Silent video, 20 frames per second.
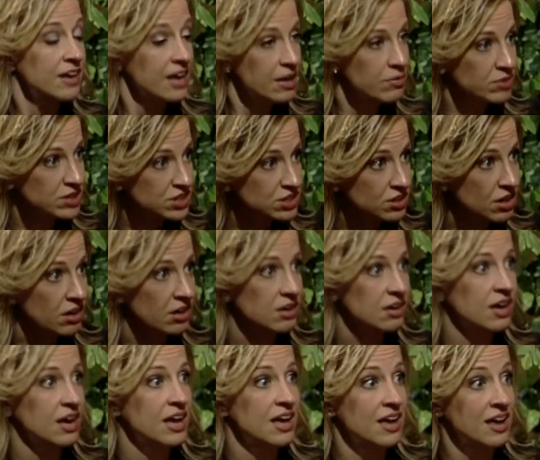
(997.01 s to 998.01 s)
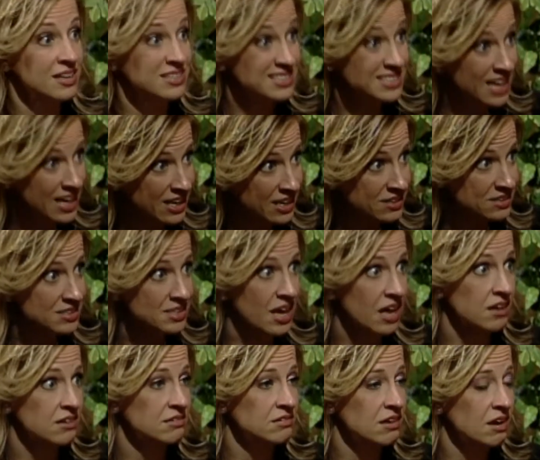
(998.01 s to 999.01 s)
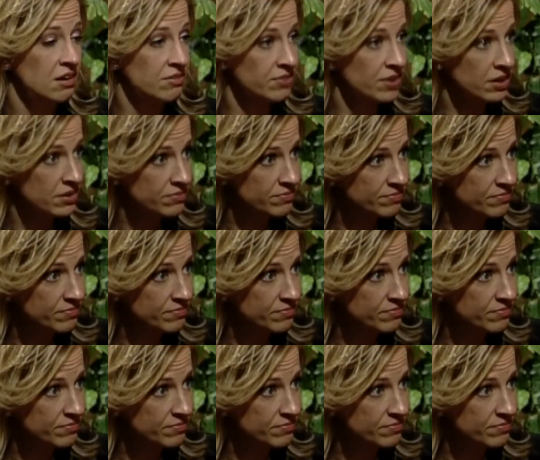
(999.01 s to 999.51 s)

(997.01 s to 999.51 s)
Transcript: And we start a second set of it.